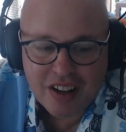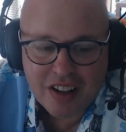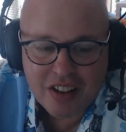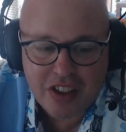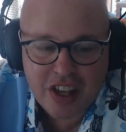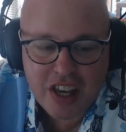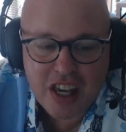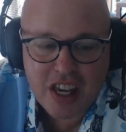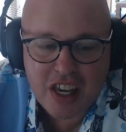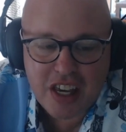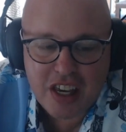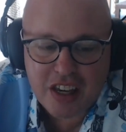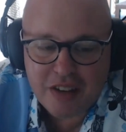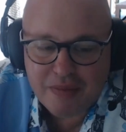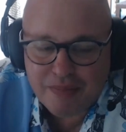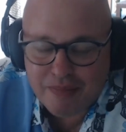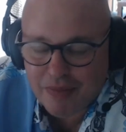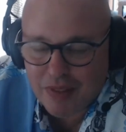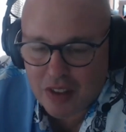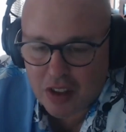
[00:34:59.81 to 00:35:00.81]
the
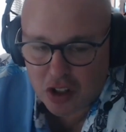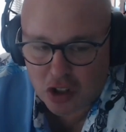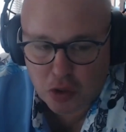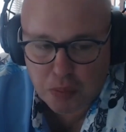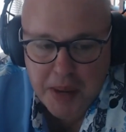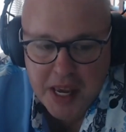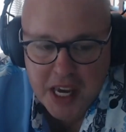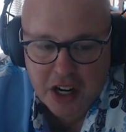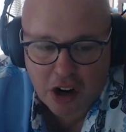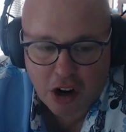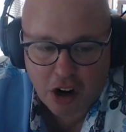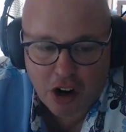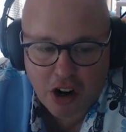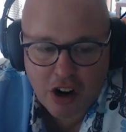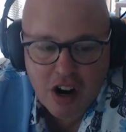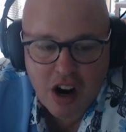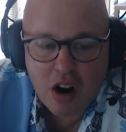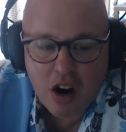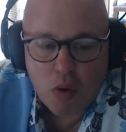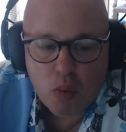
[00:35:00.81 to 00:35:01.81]

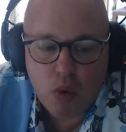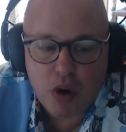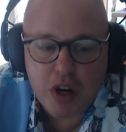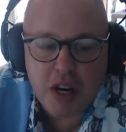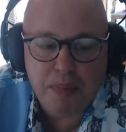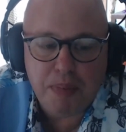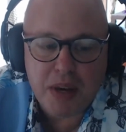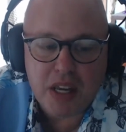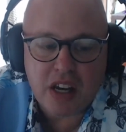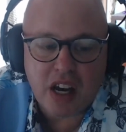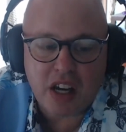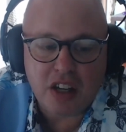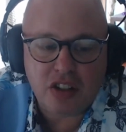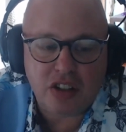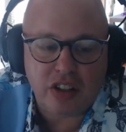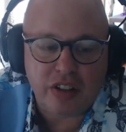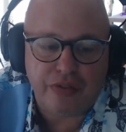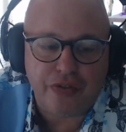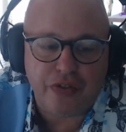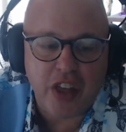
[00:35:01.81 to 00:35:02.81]
speaker. Wouldn't it be
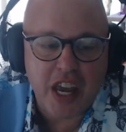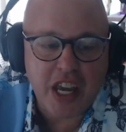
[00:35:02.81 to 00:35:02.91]
nice if